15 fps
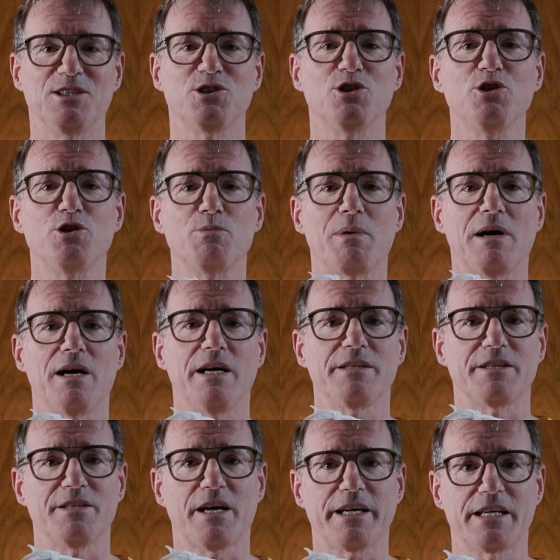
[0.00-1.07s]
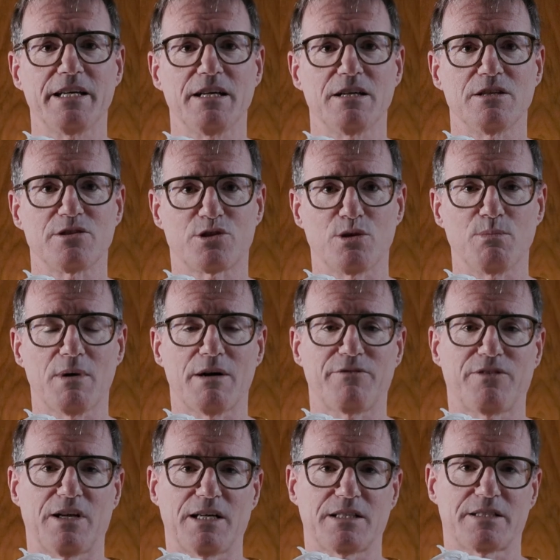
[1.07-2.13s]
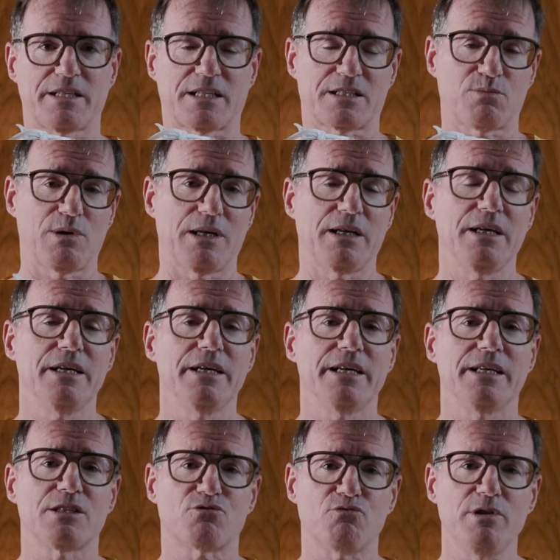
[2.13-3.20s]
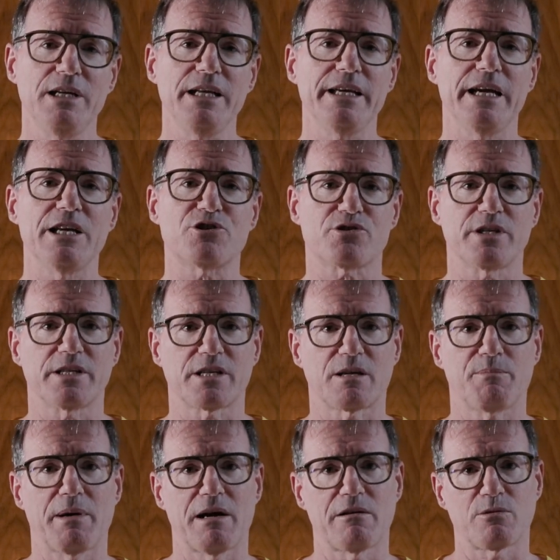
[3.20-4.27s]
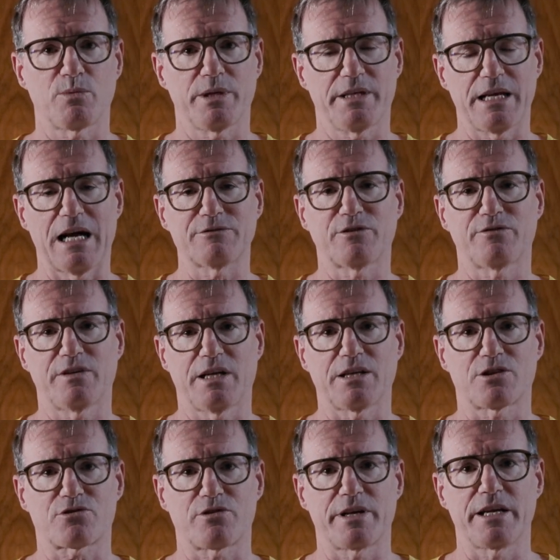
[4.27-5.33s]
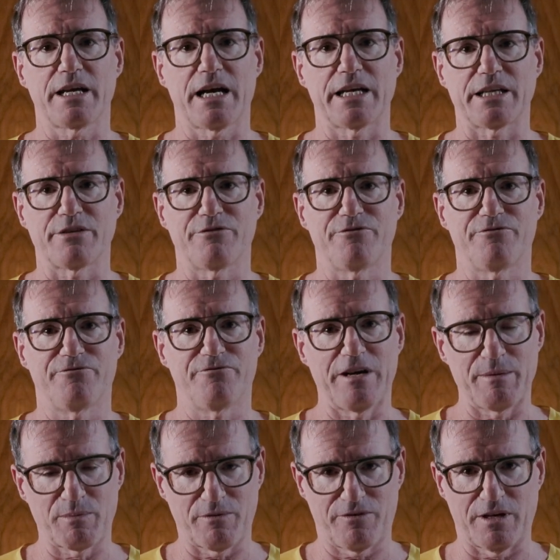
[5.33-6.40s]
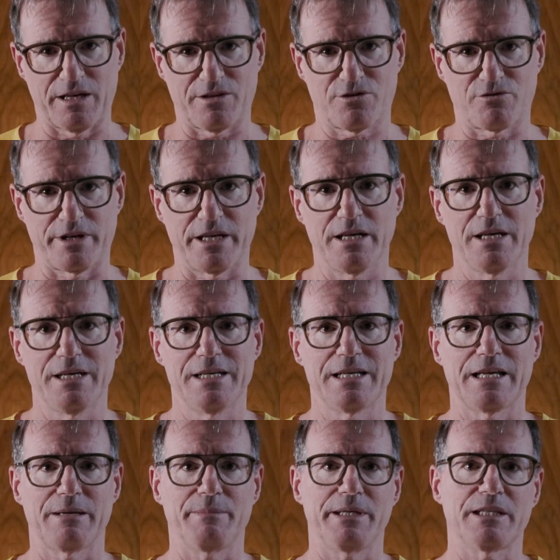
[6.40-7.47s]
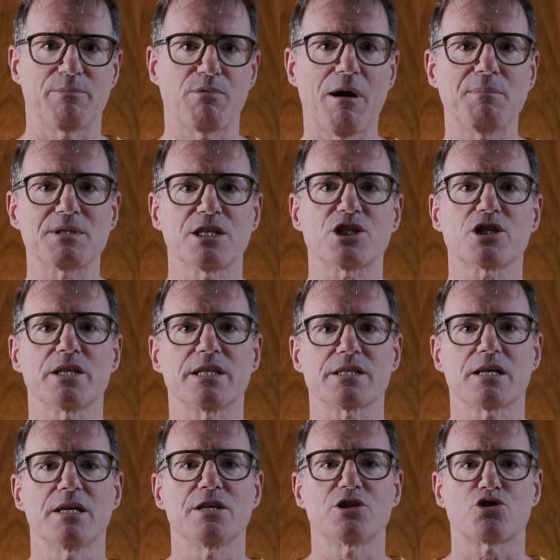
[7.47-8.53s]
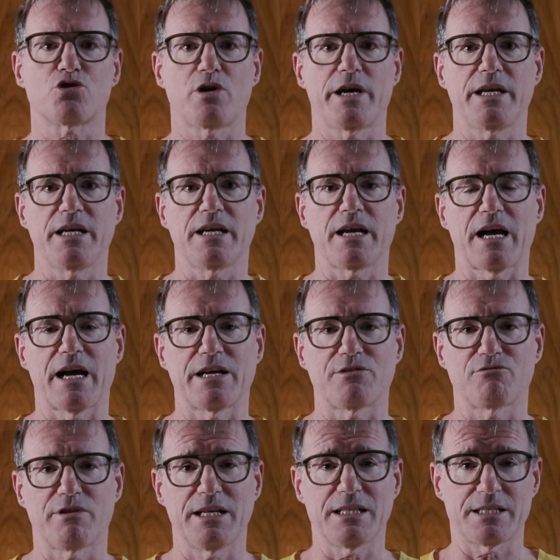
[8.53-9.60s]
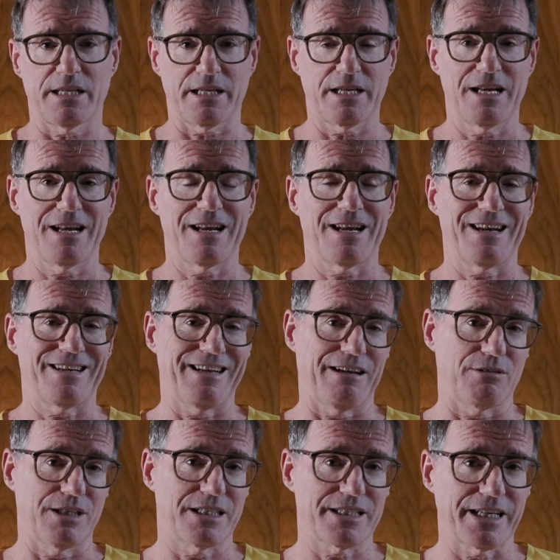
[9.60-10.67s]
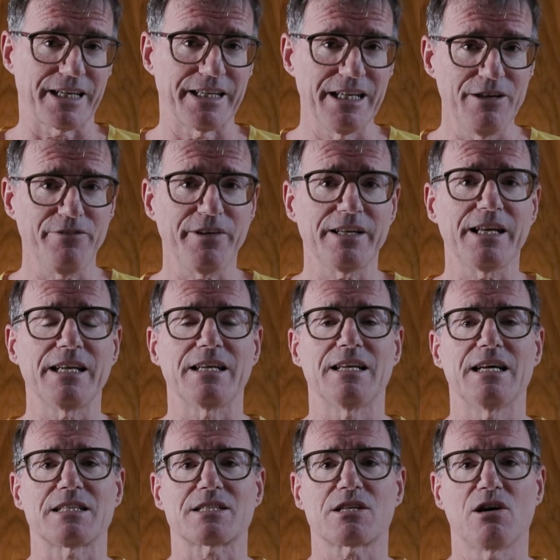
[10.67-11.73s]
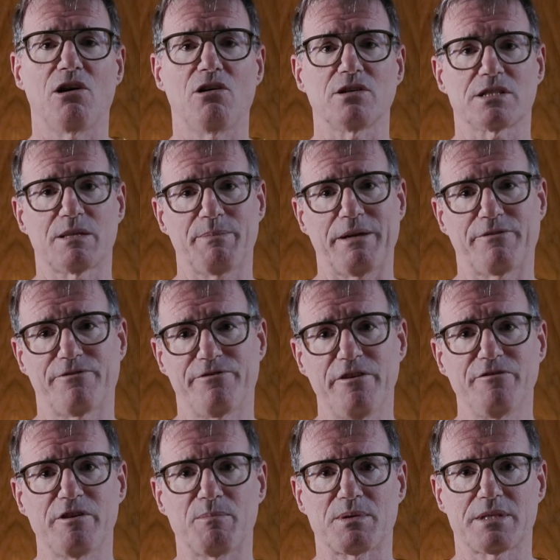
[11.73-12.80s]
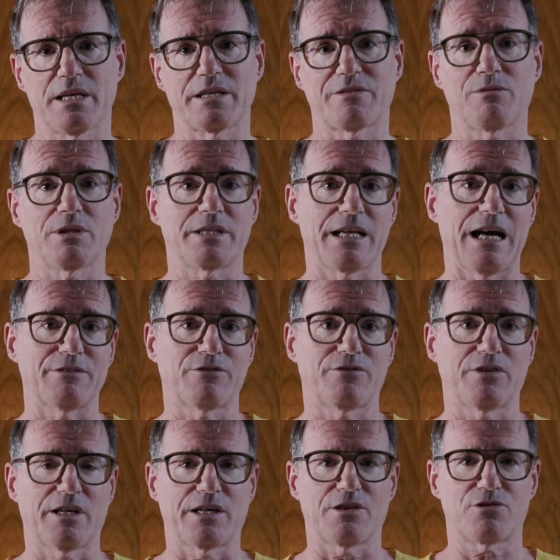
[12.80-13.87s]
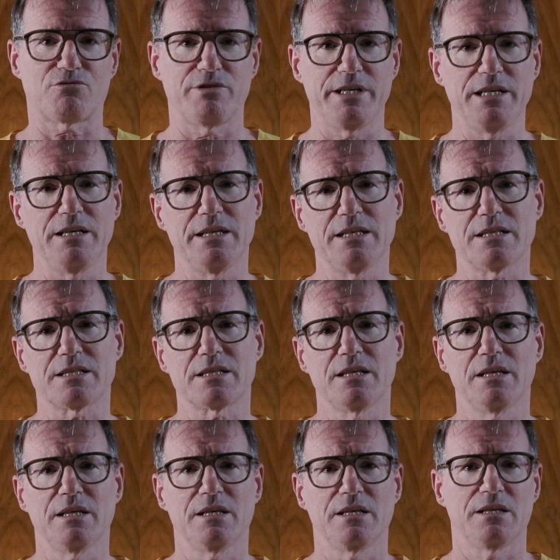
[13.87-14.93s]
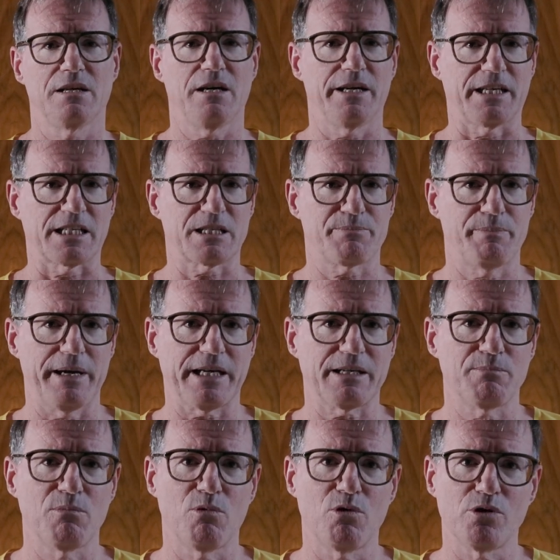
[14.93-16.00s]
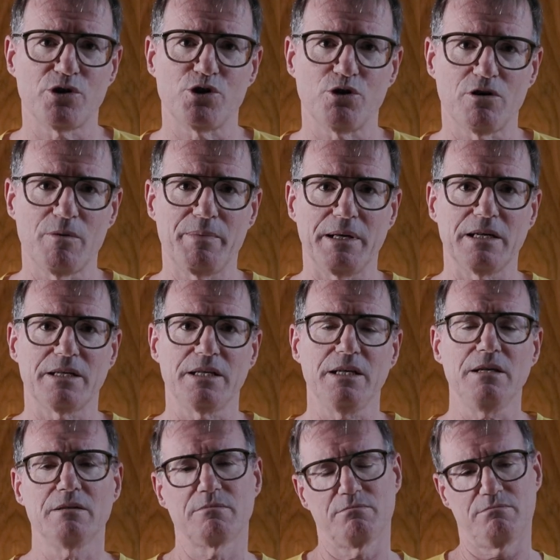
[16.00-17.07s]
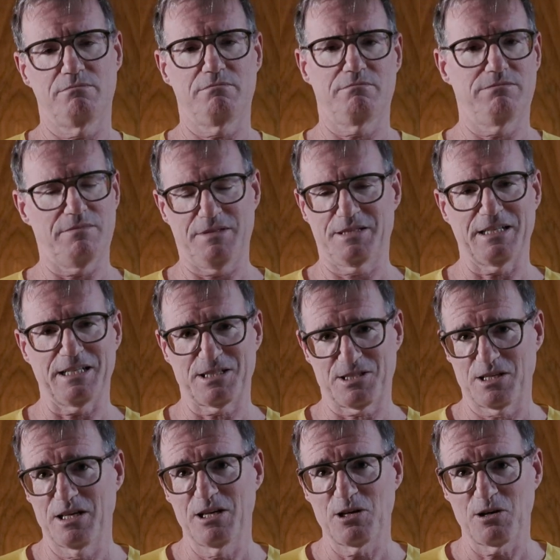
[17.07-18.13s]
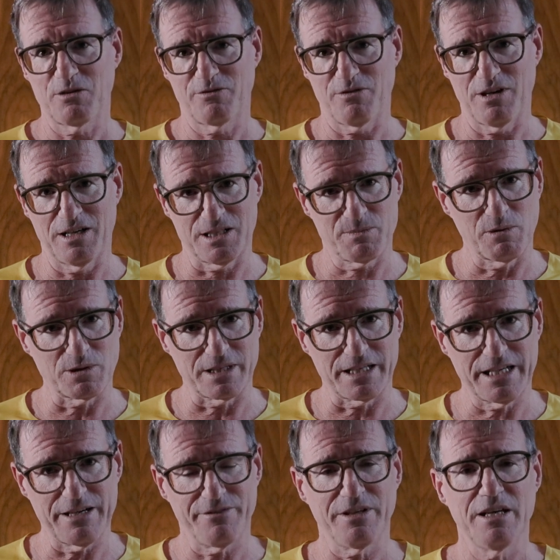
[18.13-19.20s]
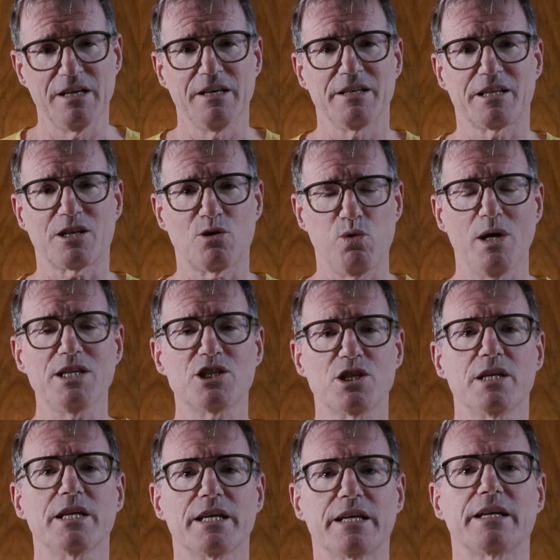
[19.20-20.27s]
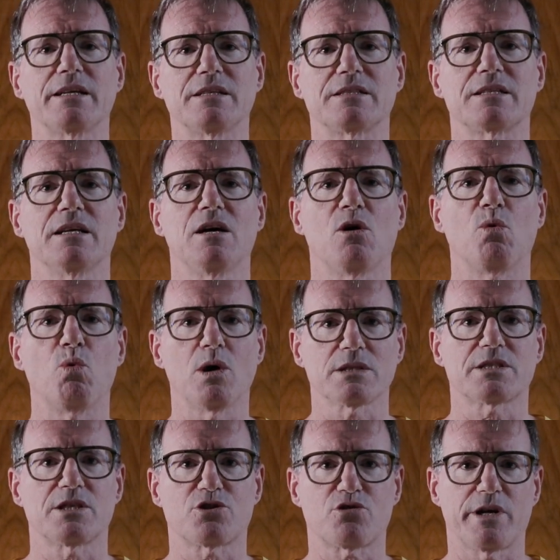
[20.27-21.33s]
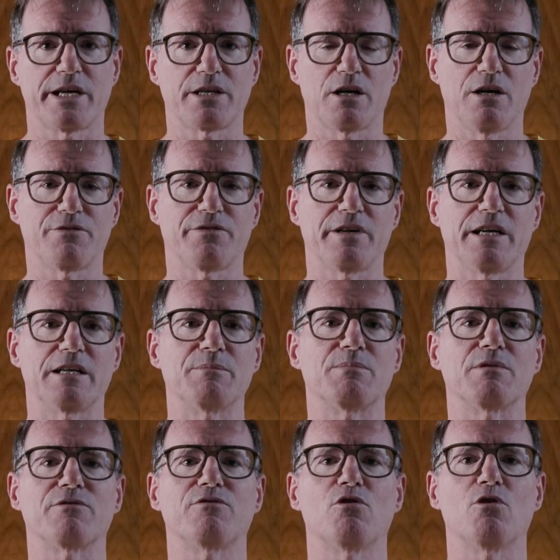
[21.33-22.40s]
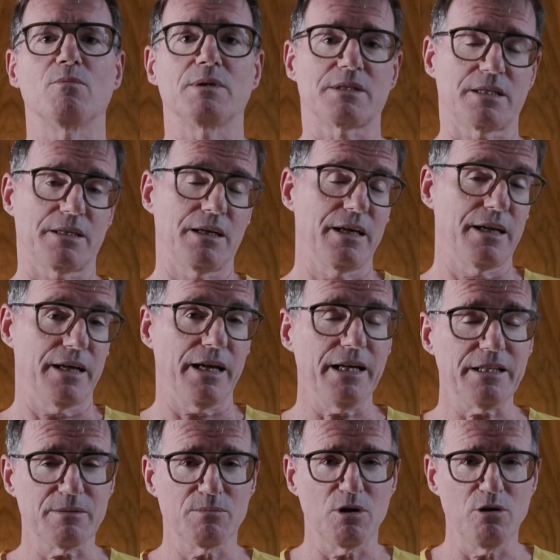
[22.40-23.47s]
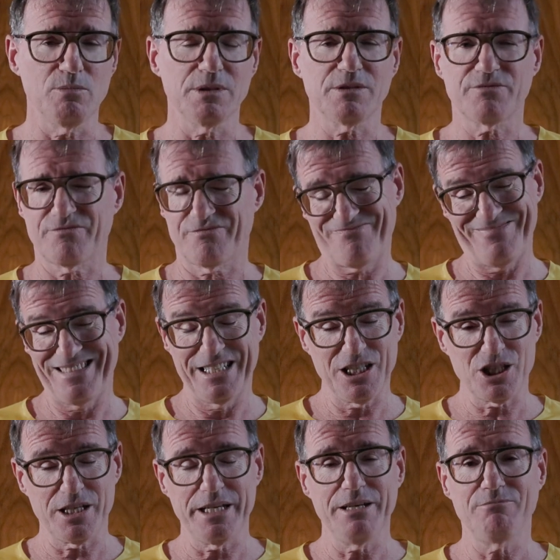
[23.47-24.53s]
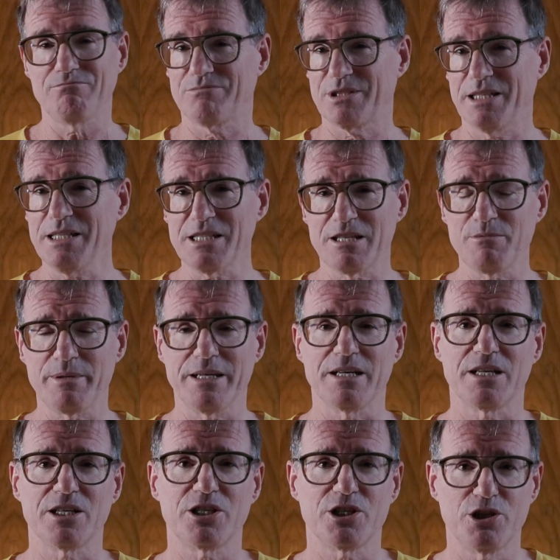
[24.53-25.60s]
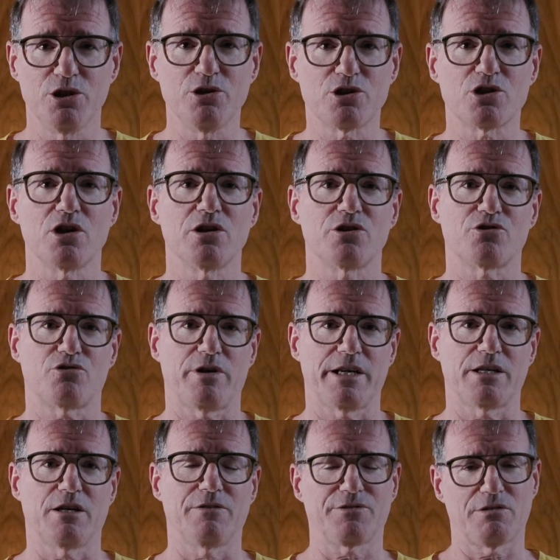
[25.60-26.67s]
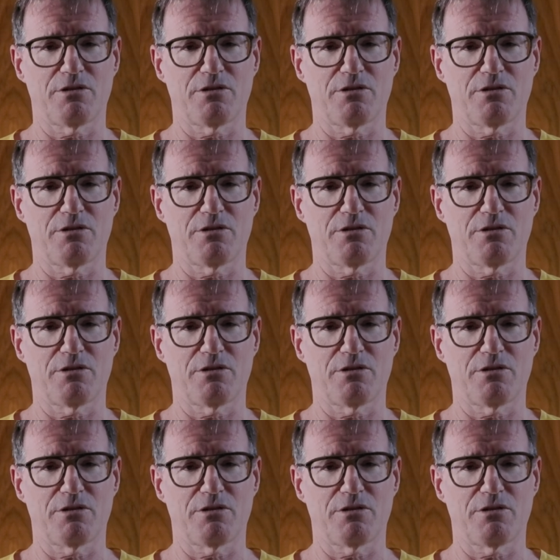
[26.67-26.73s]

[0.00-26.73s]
Should you buy the Nike Zoom Fly 6? Well, it is really interesting to compare it with the Alphafly 3 and the Vaporfly 3. I mean, the proposition is training and racing. Now, it's significantly less cost, about 50% of what the Alphafly 3 is. I'd expect more durability. That's, I suppose, a given. The question is, what's the trade-off in performance? And at the moment, initially, there didn't seem to be a huge trade-off.